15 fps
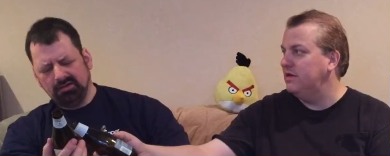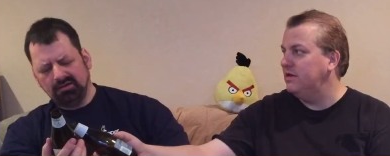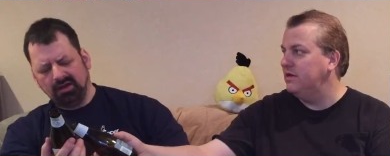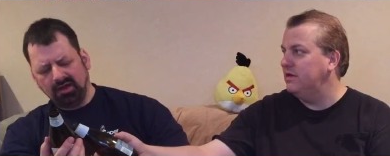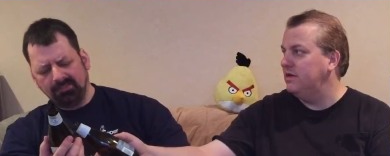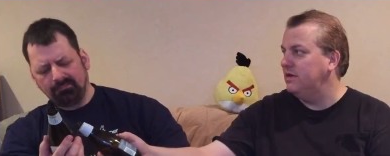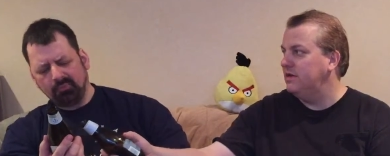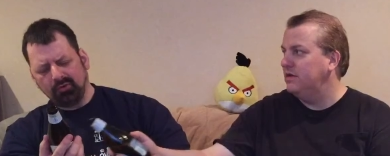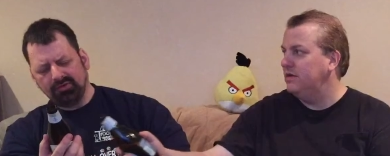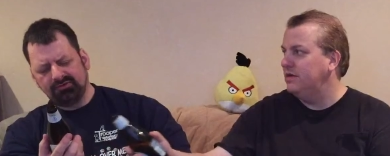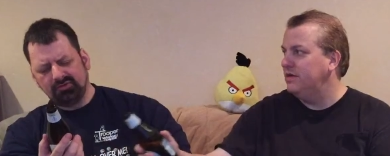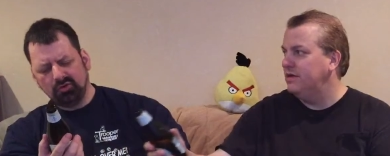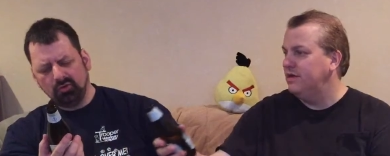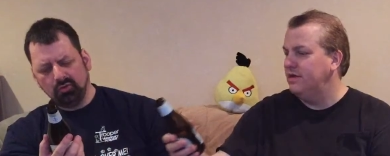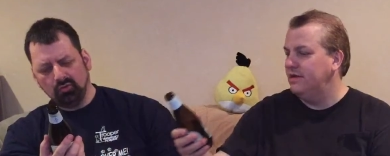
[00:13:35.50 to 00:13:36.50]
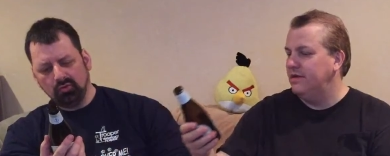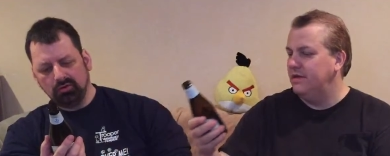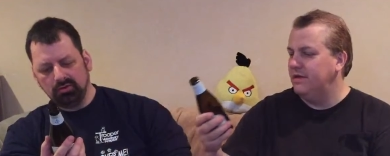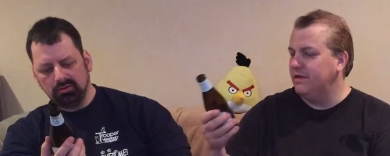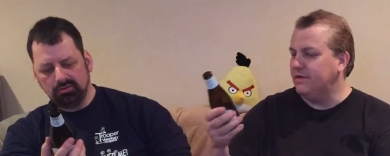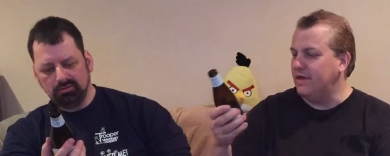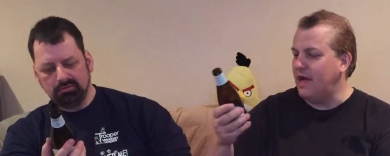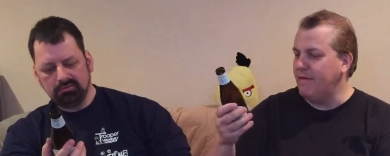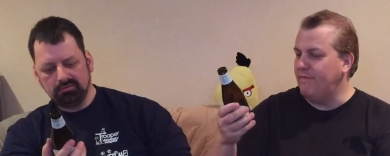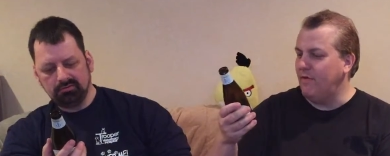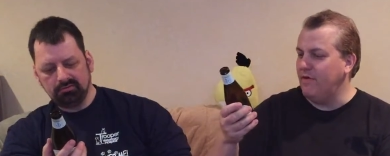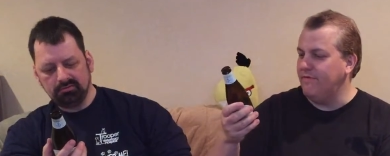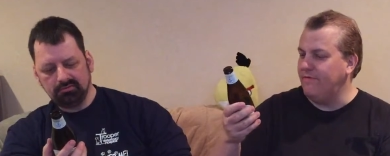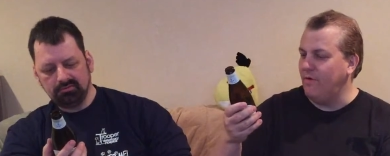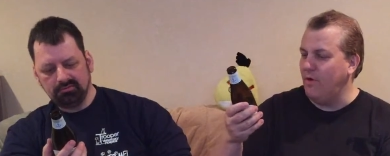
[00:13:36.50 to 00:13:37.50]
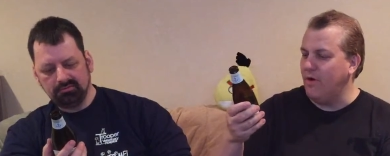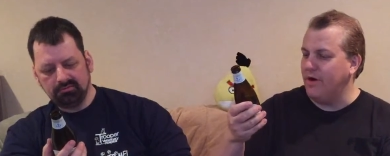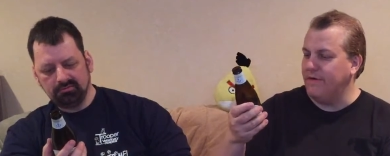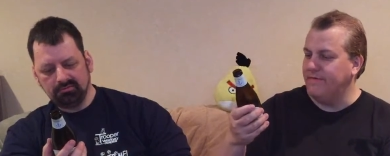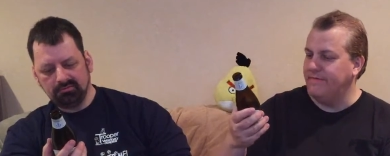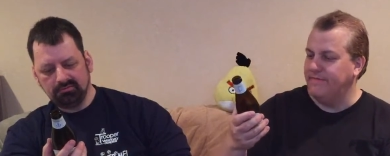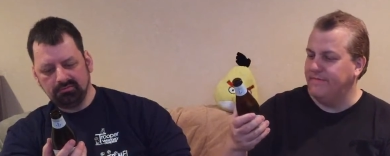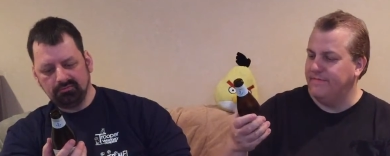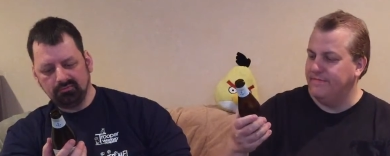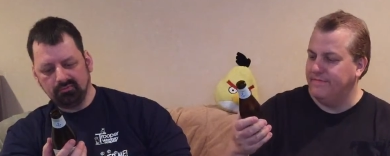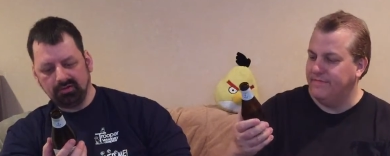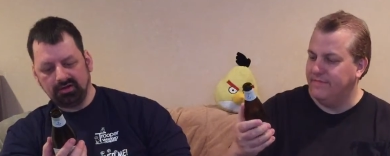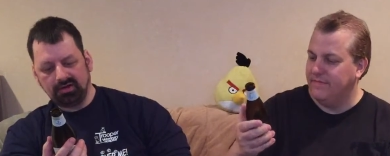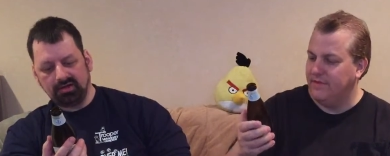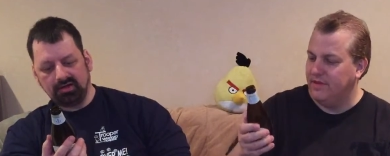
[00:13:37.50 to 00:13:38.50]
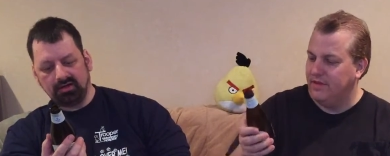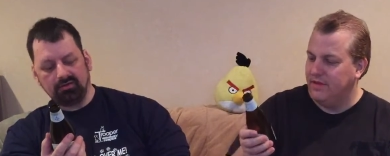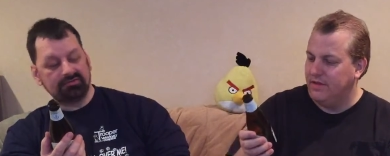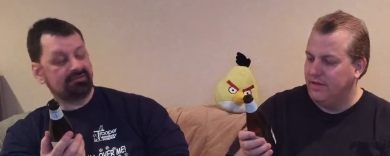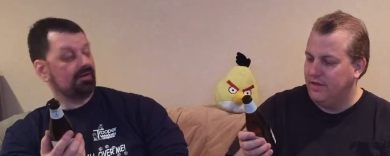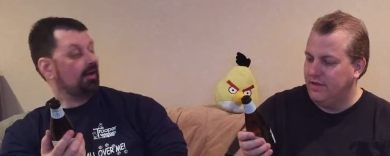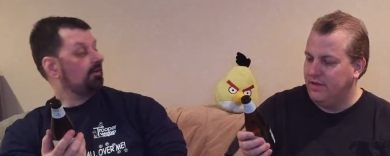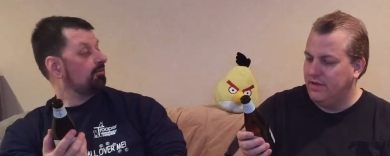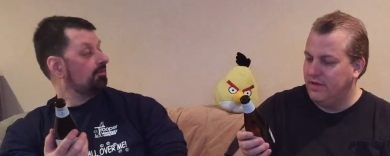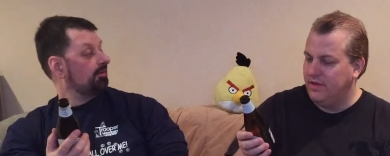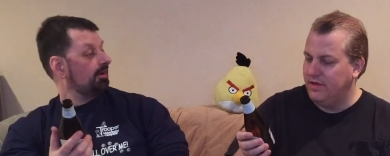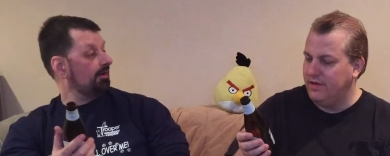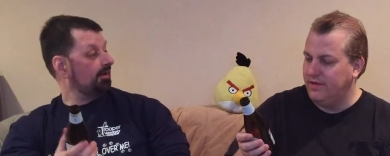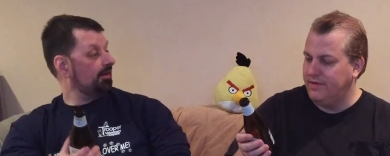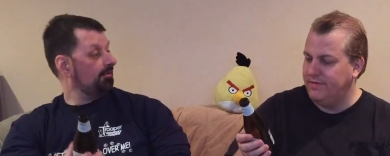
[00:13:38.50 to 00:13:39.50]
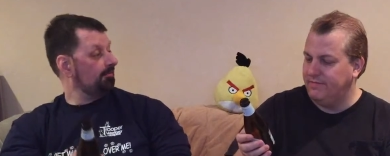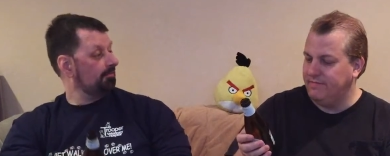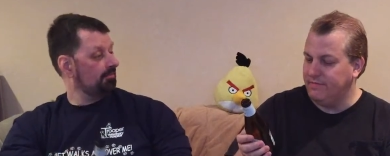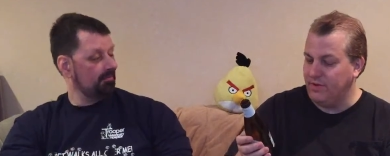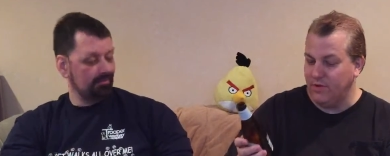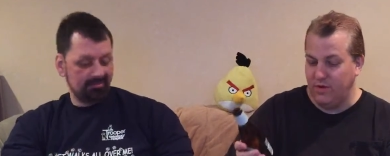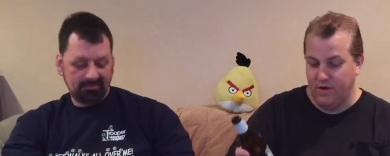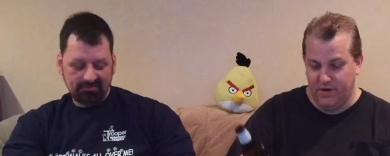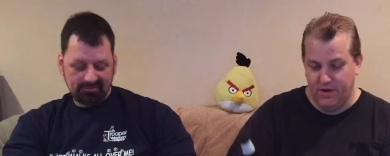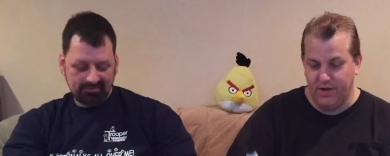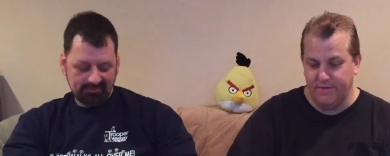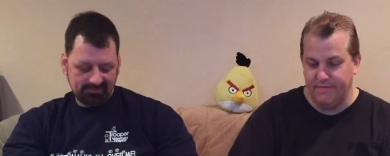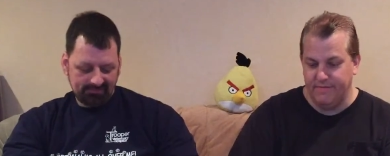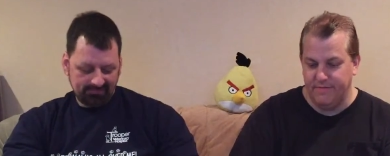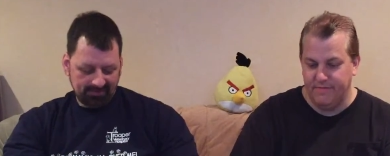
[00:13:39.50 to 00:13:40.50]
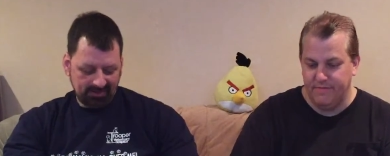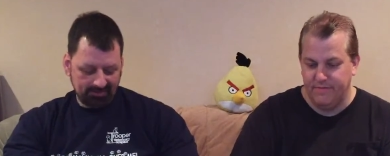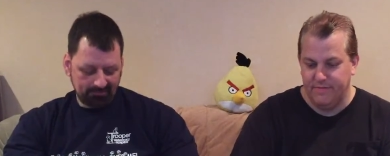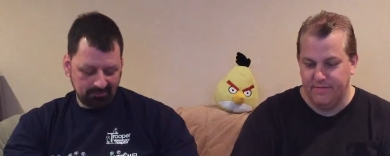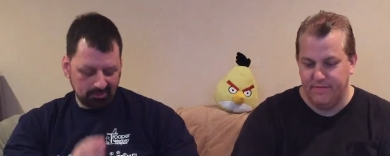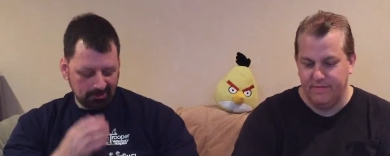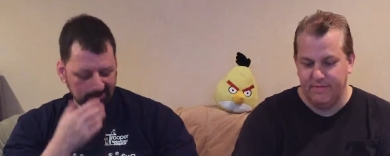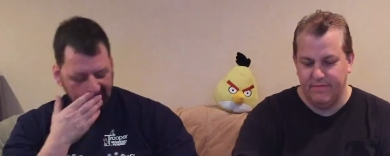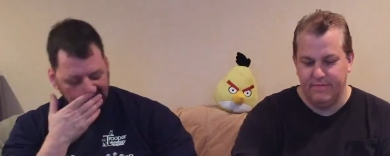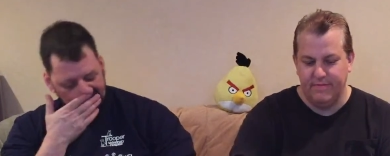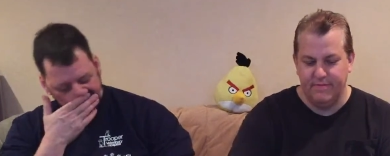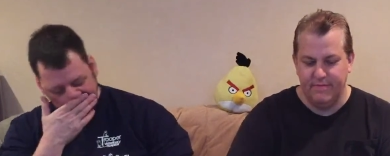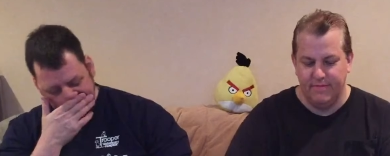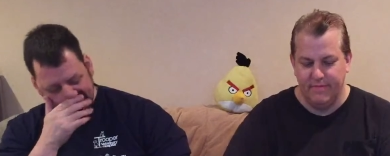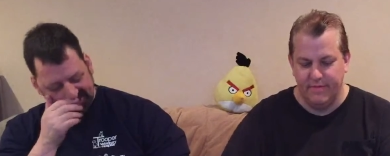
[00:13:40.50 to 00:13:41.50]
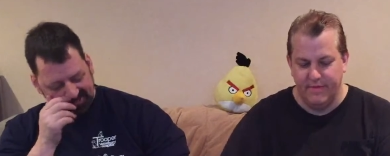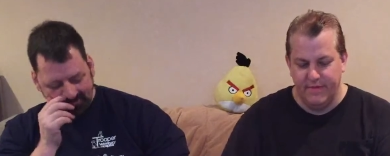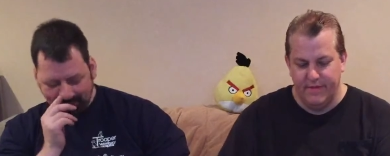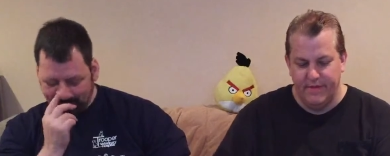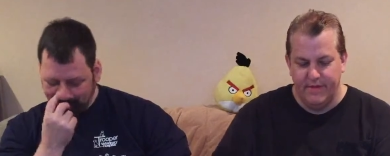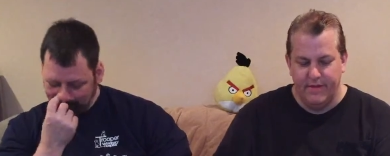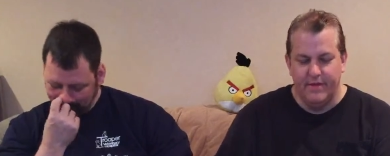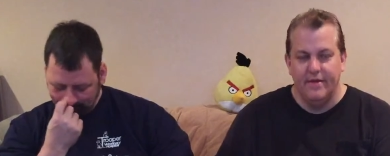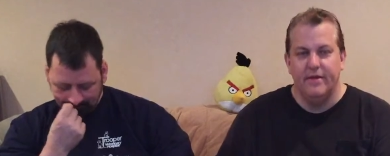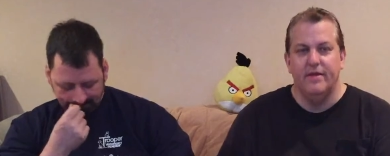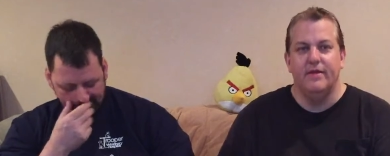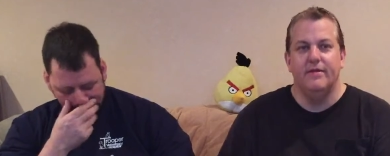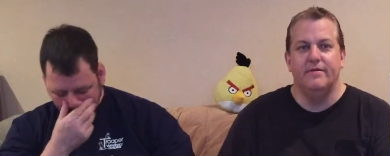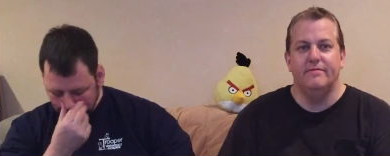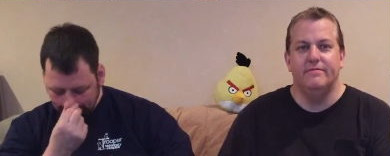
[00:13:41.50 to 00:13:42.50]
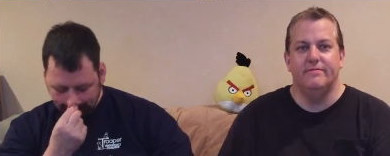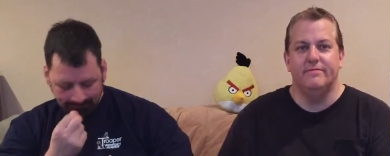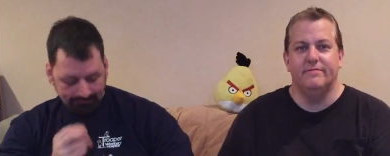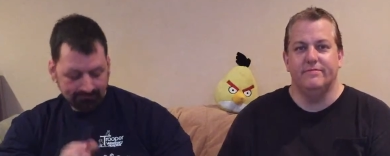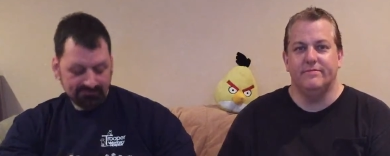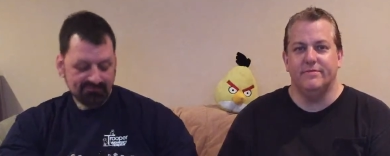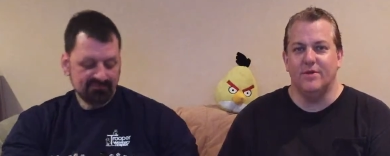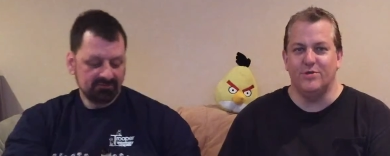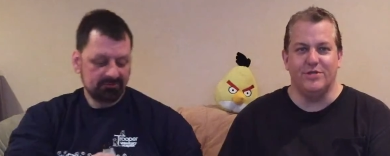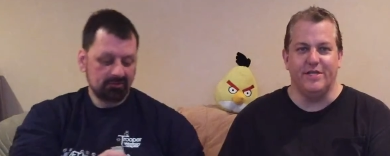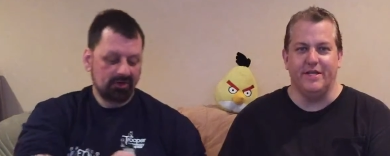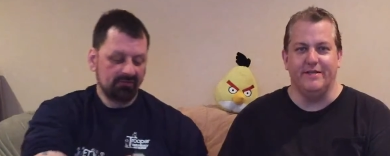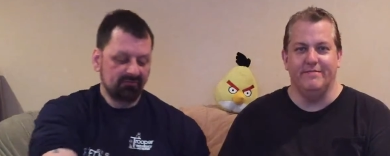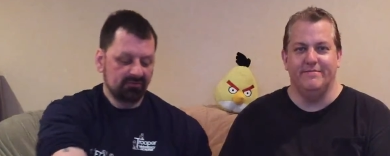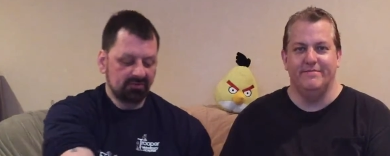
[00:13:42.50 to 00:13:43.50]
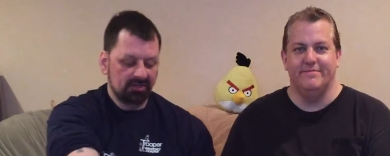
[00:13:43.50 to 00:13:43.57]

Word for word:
Speaker 1: 9.2. 9.4. Wow. See how good I am? You are good. I am good. That's what she said. I'm sorry for